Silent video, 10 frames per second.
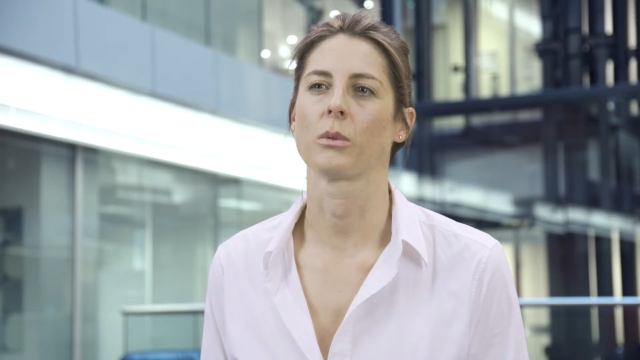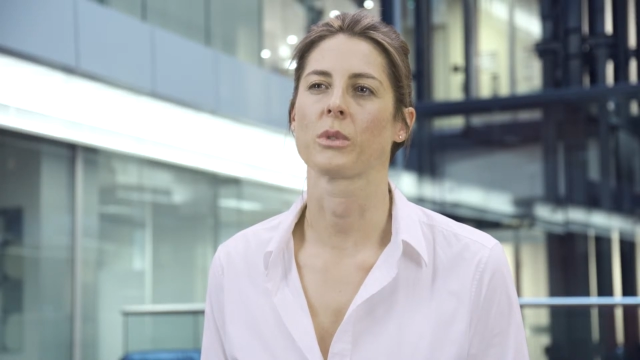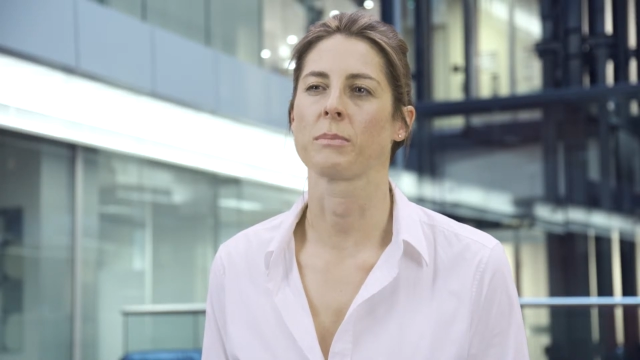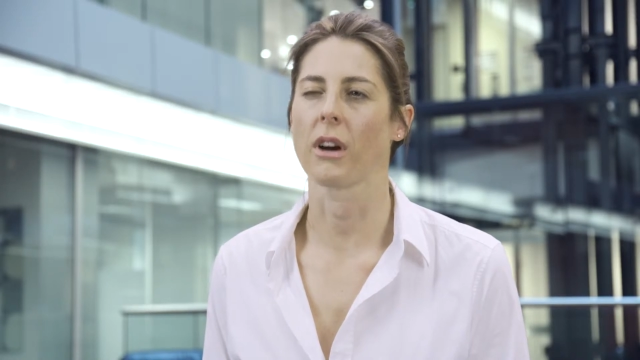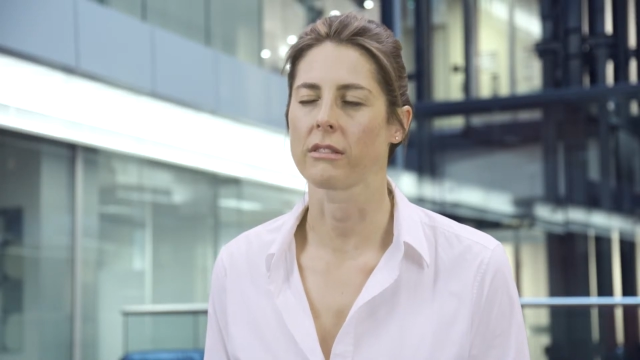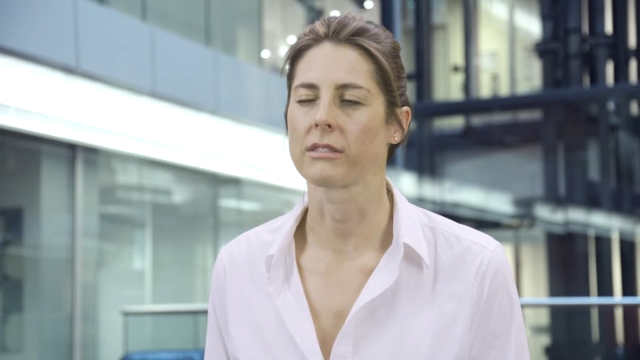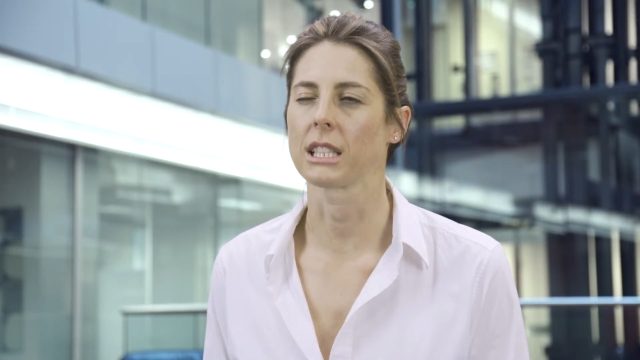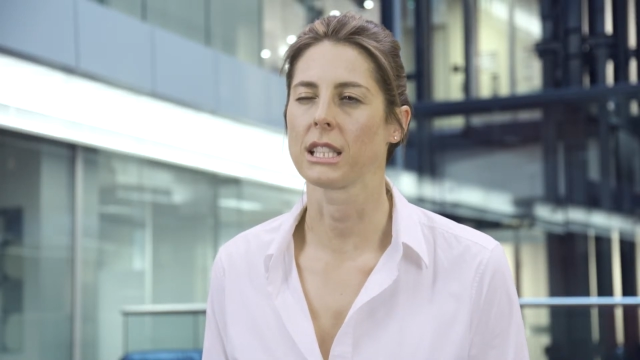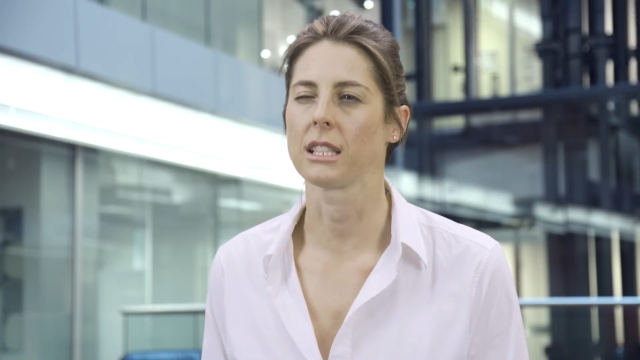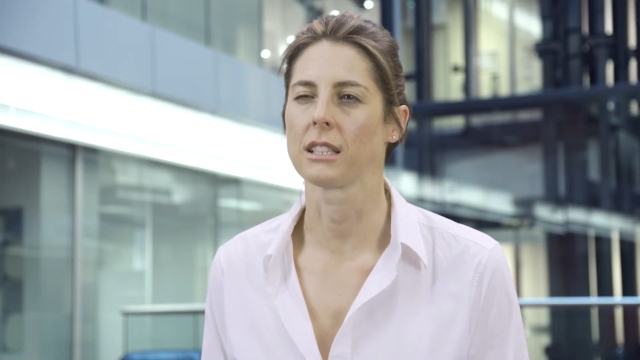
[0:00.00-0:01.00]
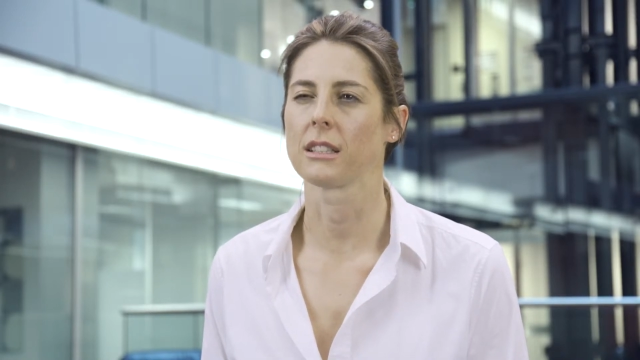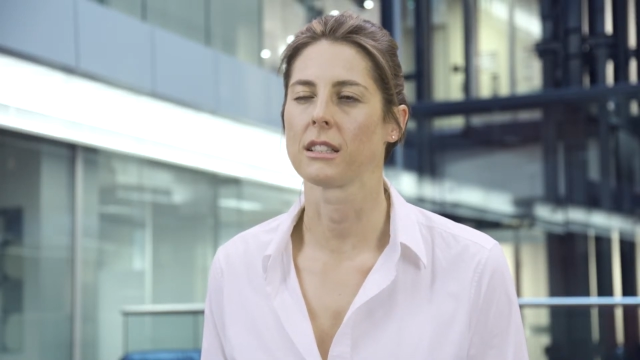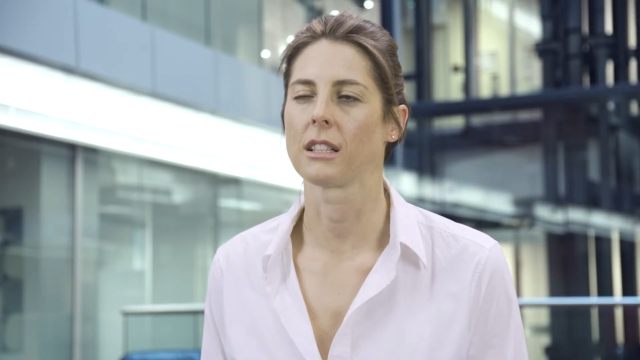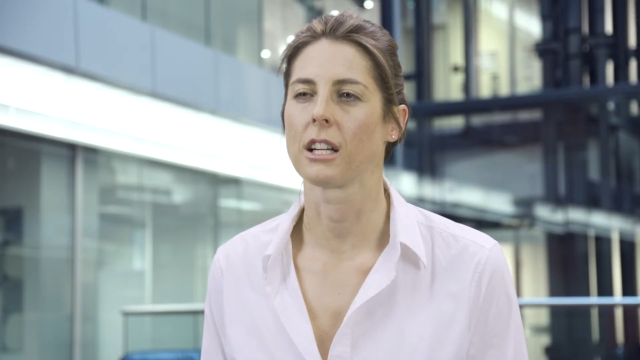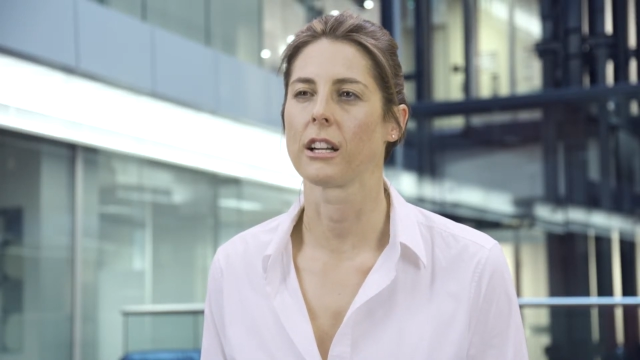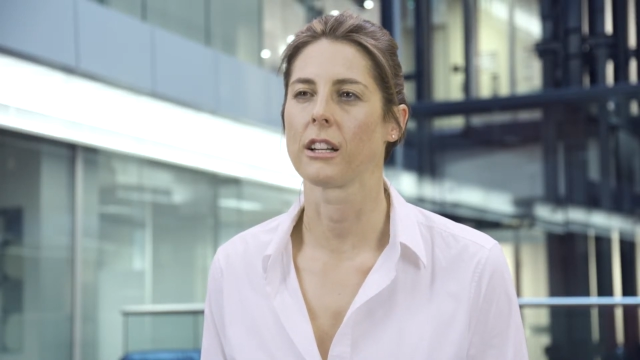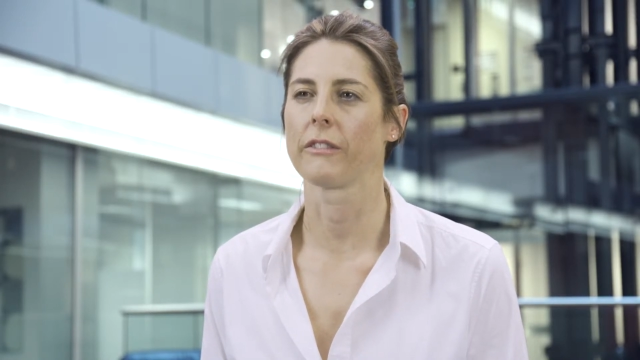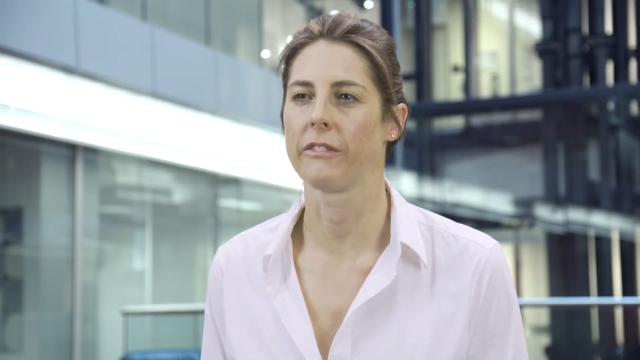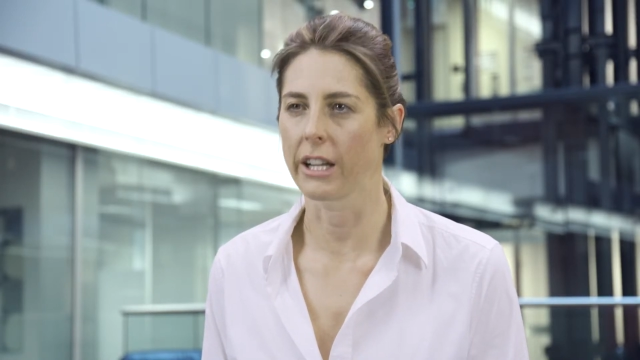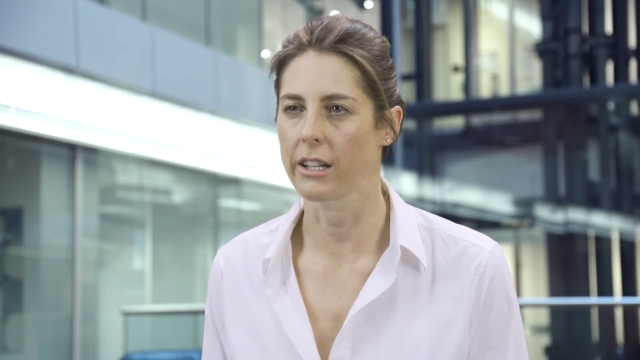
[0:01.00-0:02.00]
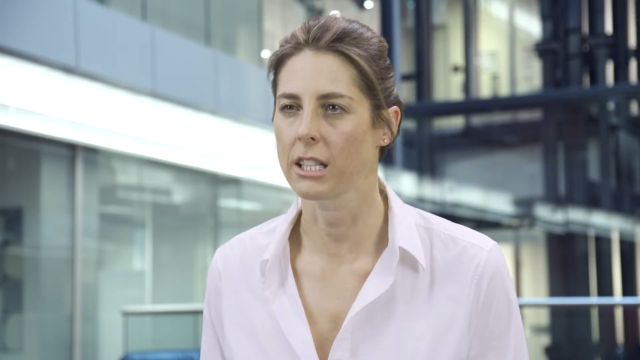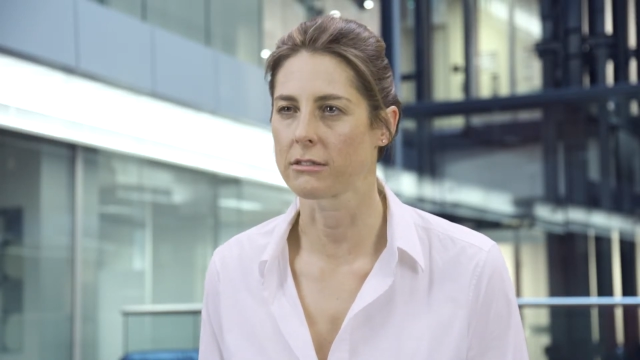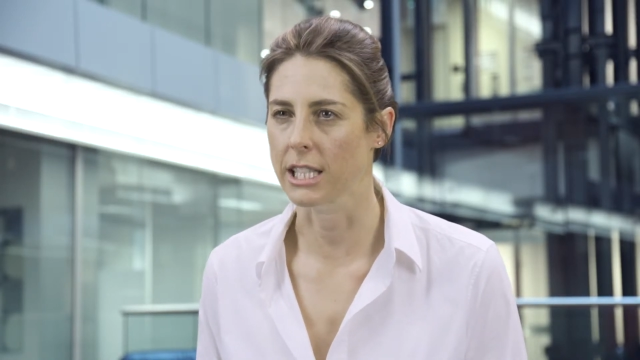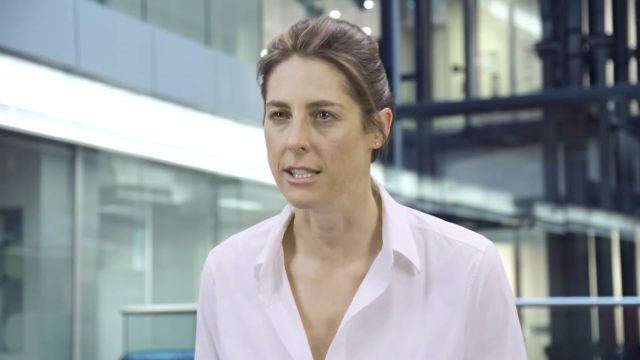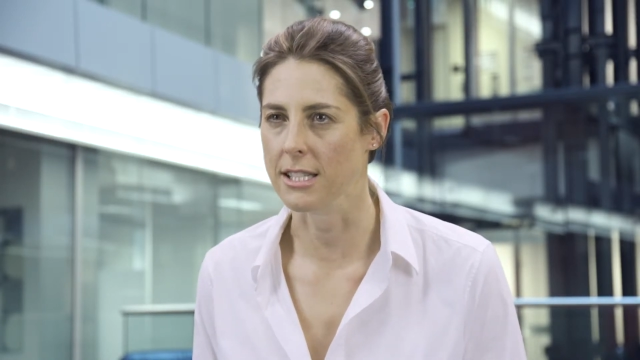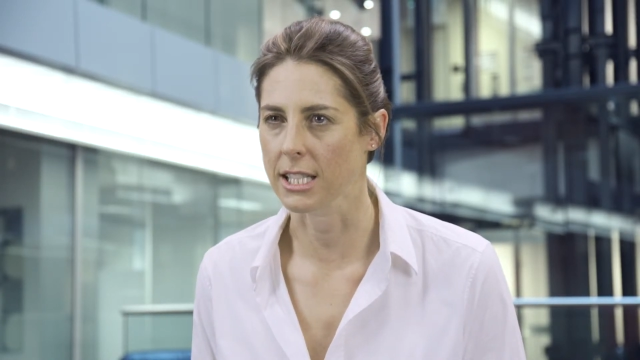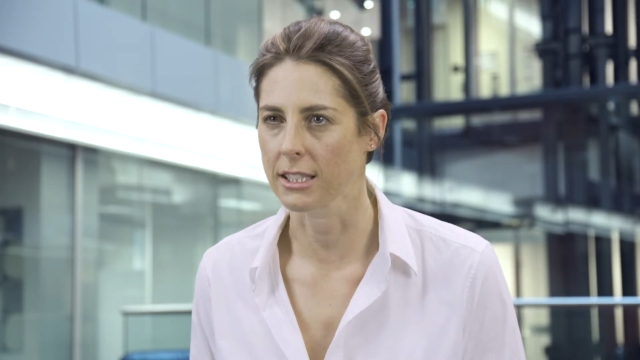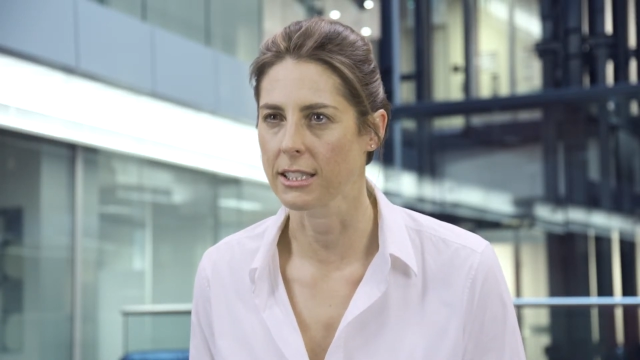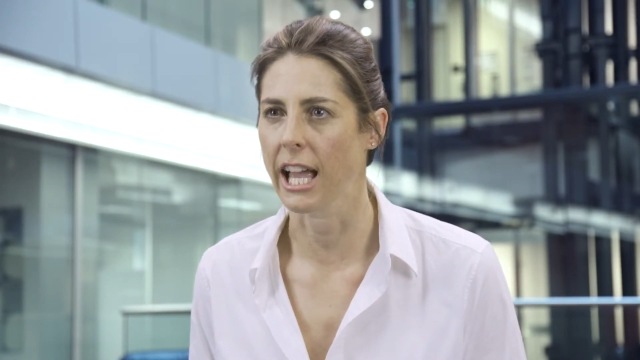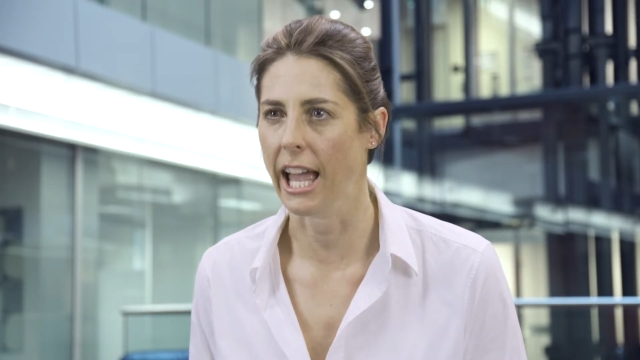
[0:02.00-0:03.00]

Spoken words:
was both really very arresting